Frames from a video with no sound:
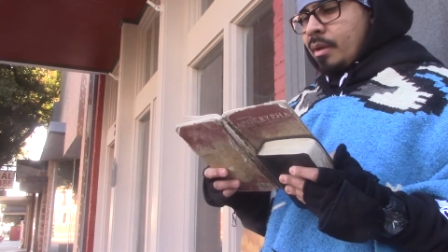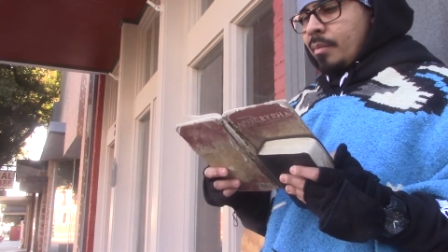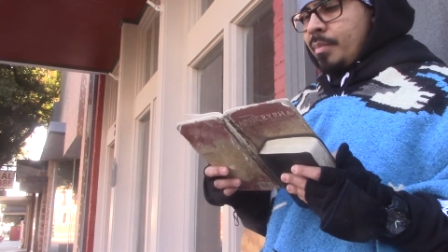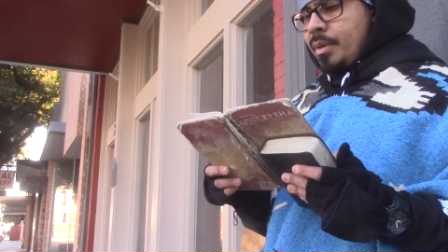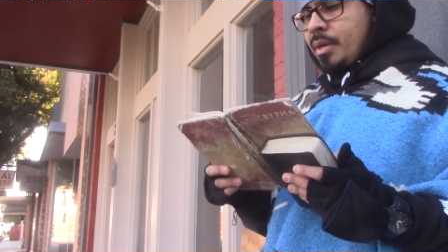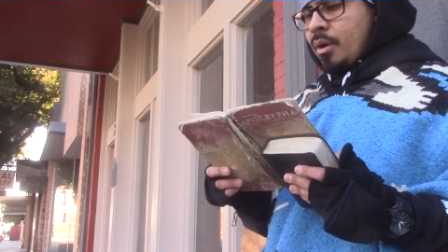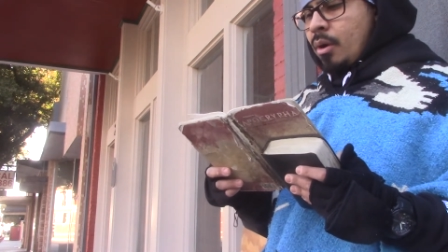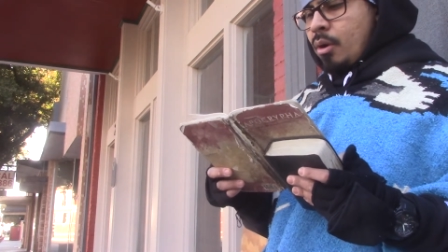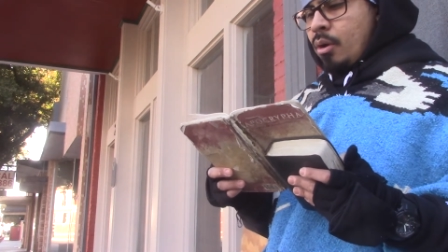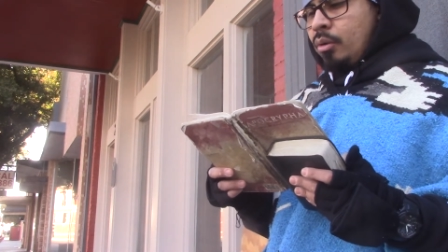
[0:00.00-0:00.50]

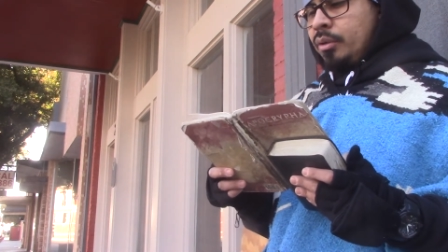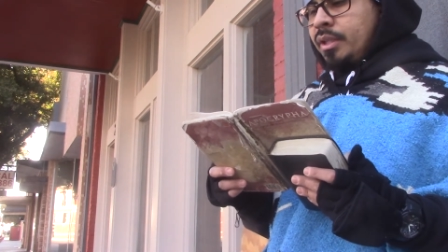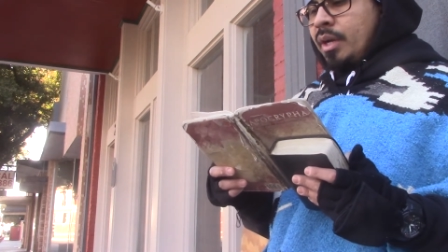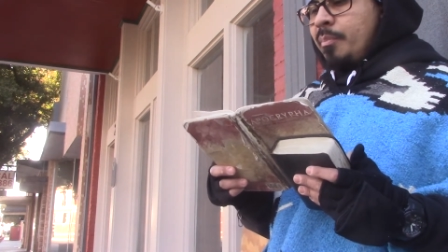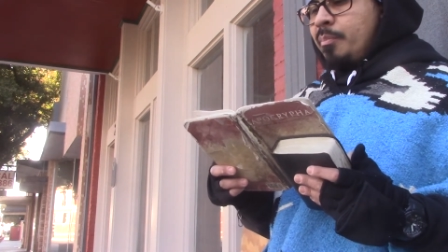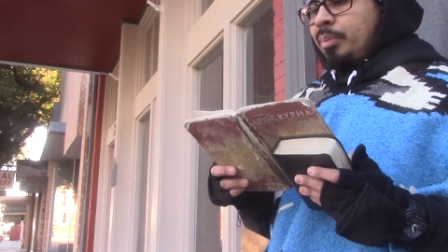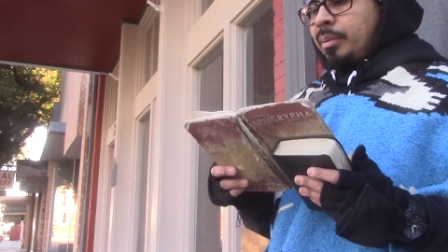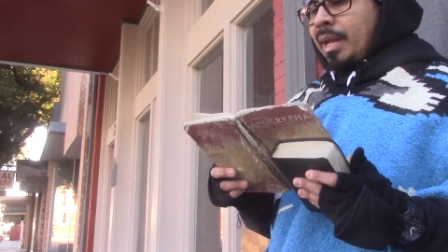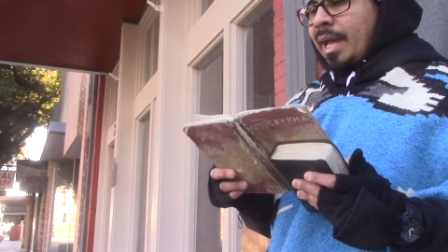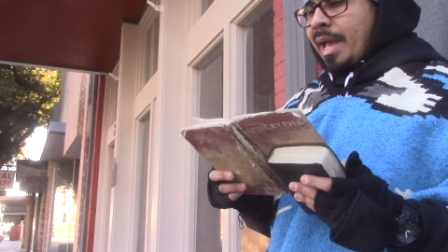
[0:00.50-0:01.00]
Behold, the
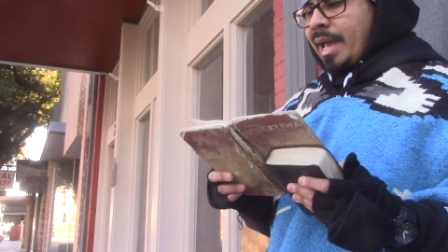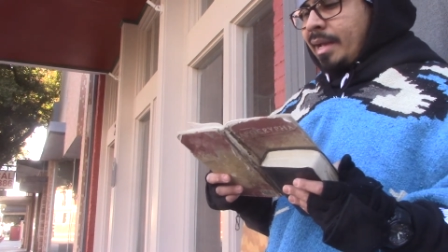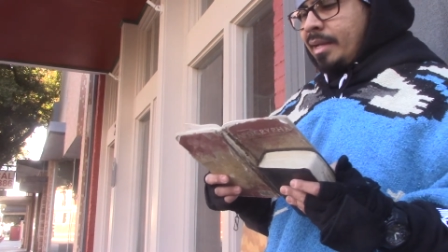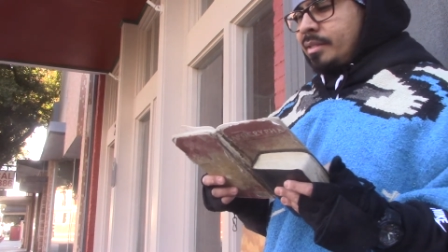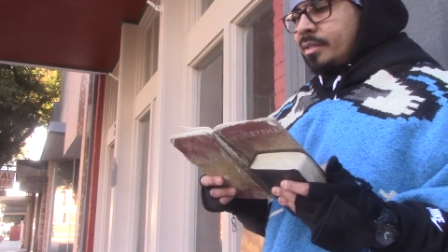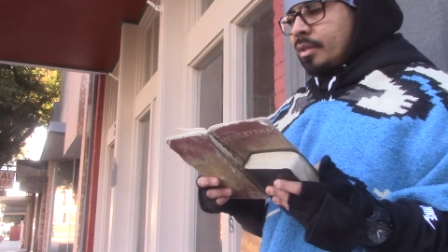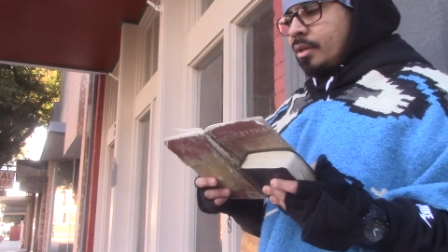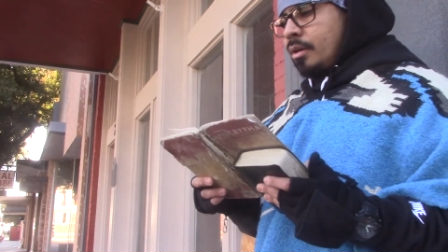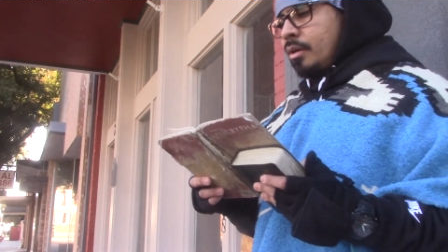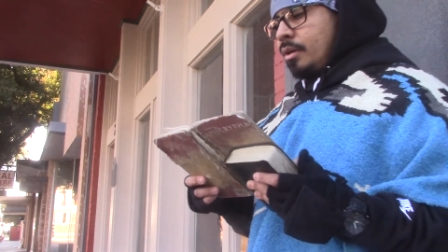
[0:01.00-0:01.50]

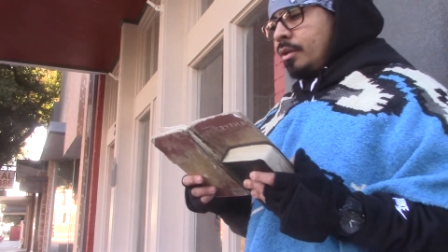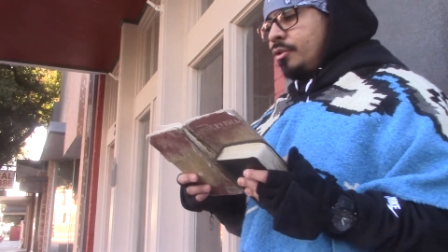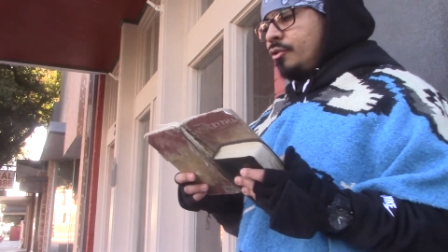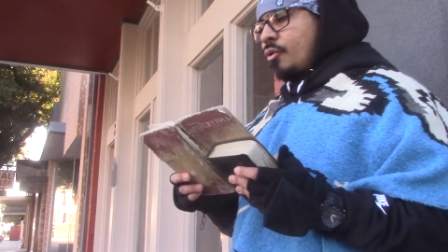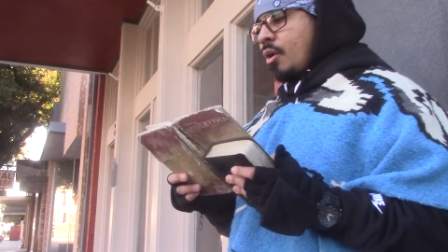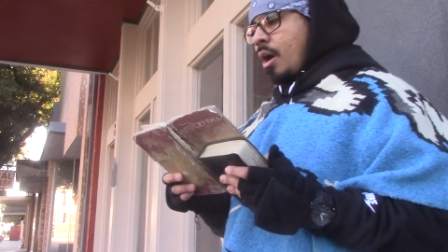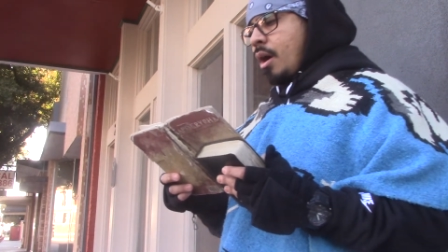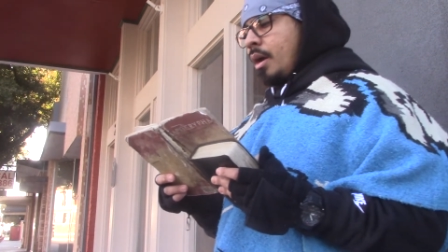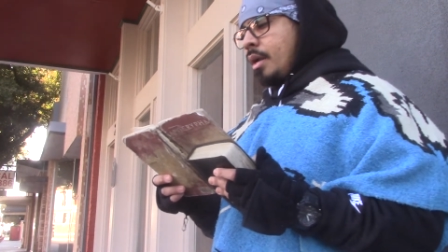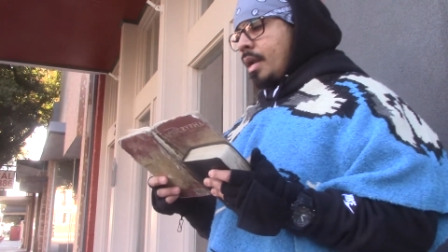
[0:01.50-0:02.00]
plagues
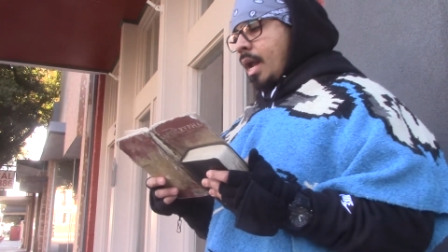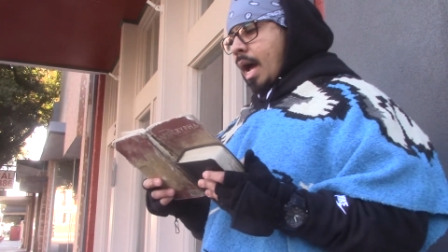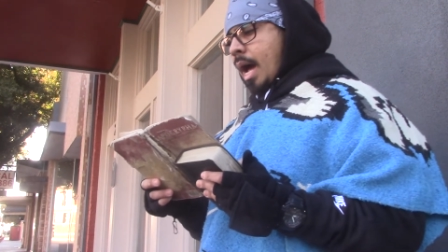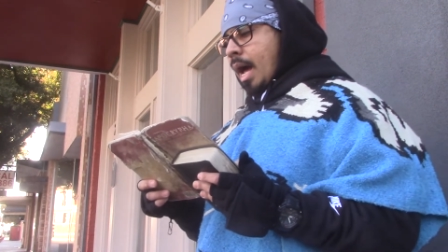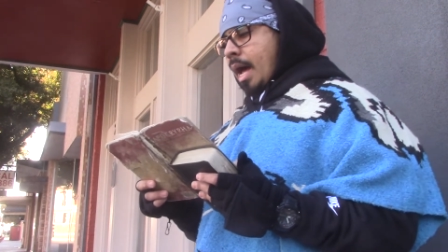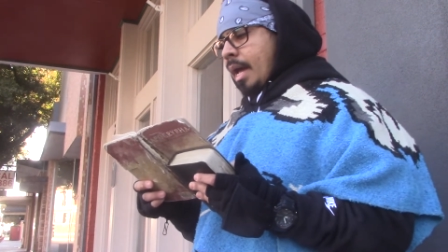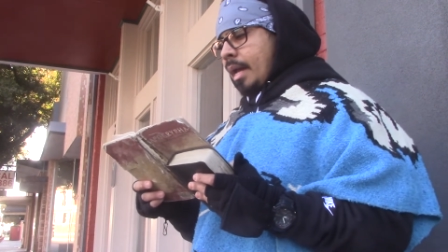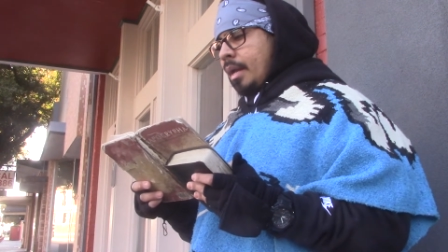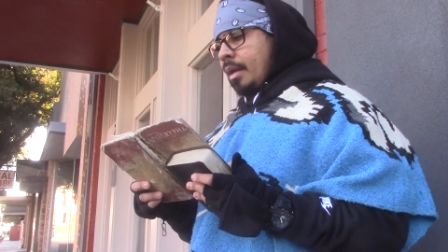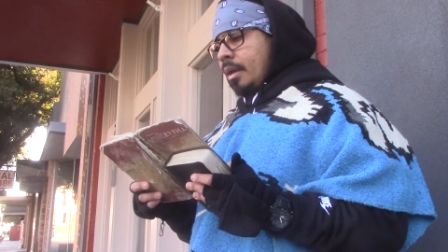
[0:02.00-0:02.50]
draw
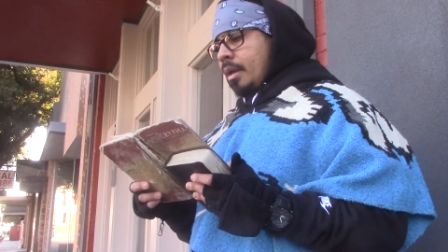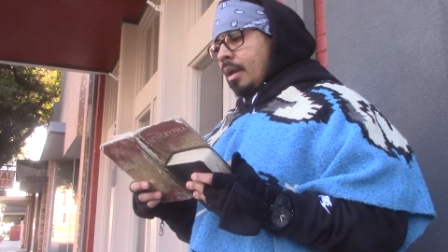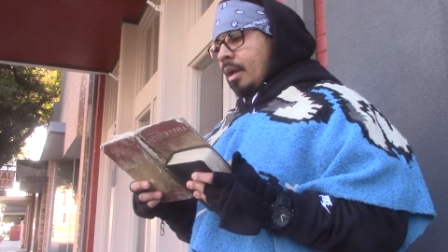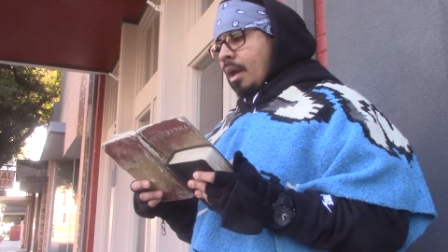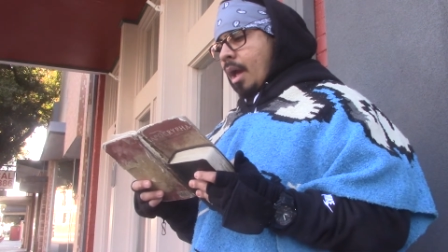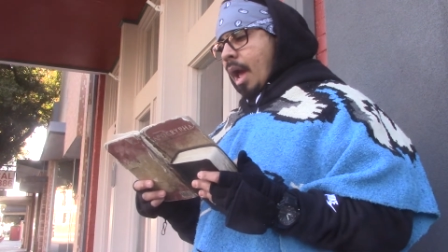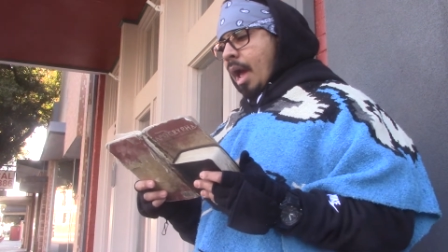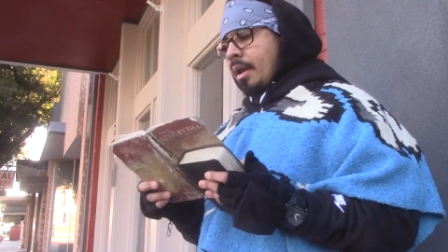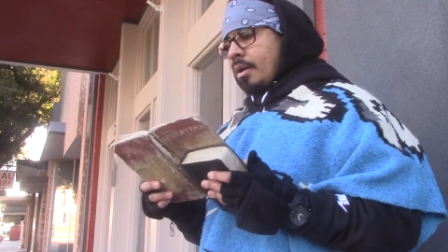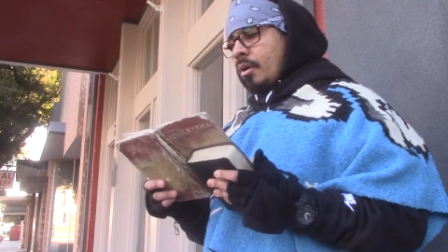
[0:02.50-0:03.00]
nigh,
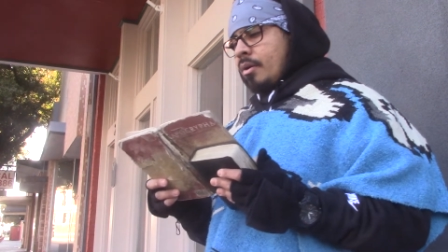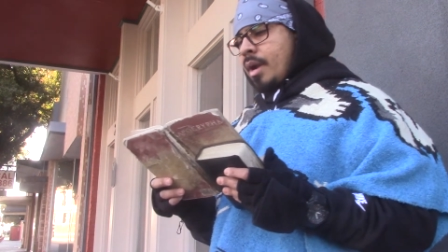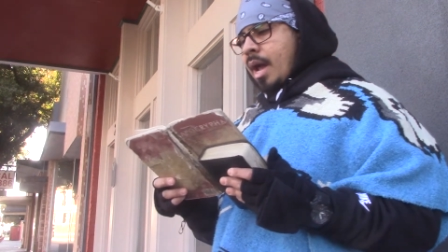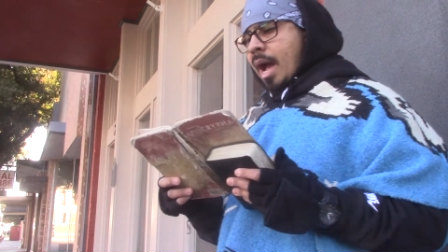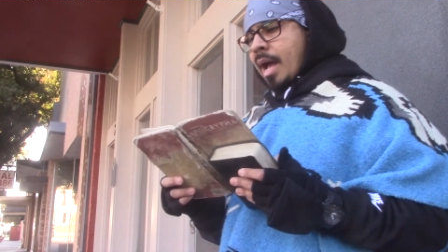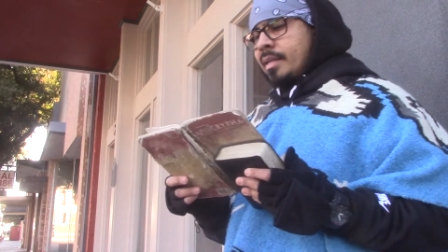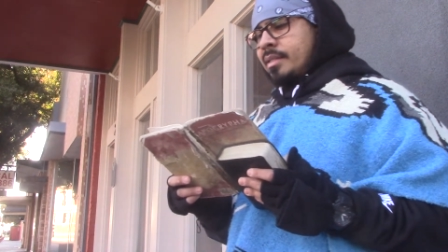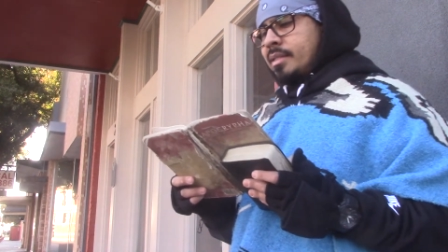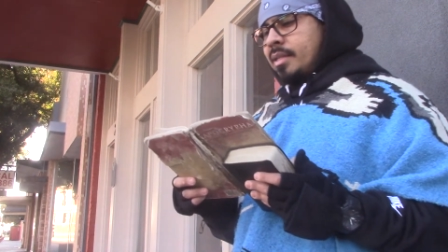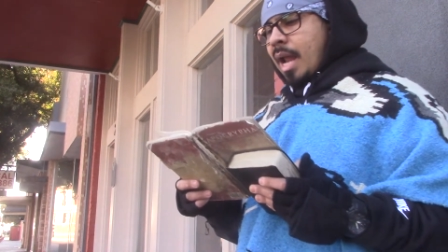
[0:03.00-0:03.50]
and are
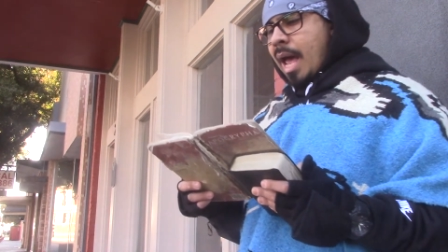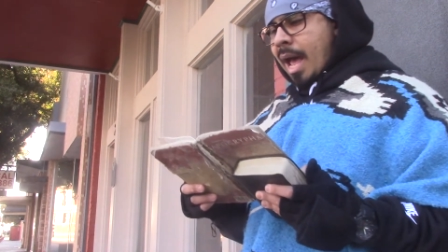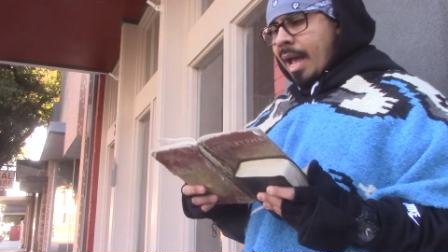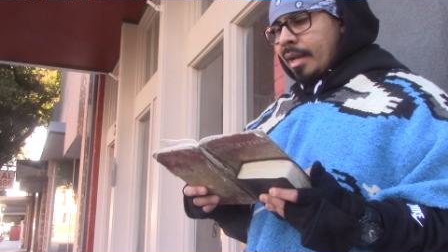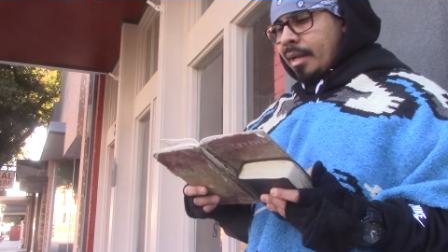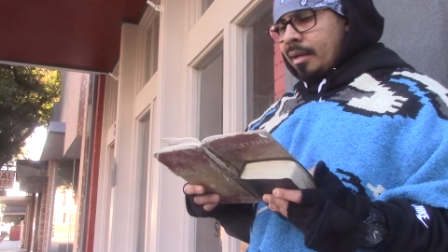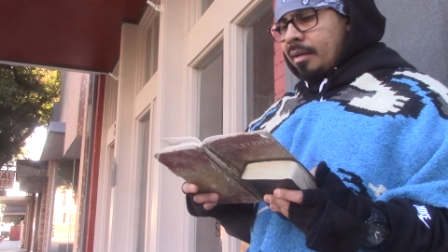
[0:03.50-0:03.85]
not slack.